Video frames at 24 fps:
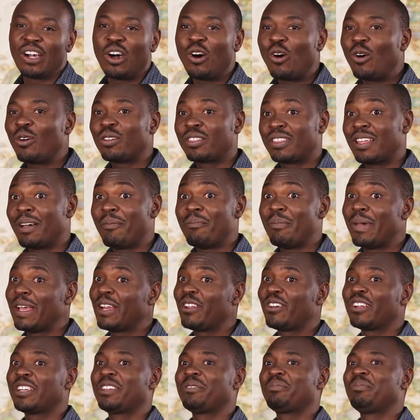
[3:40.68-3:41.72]
Author
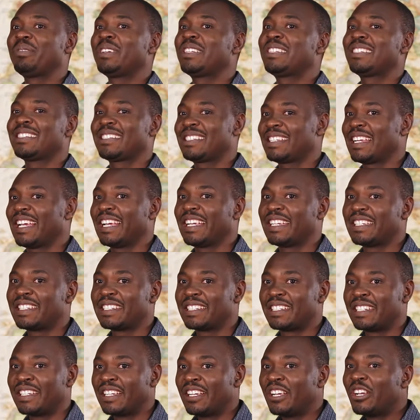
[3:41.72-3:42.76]
Melody Beattie says,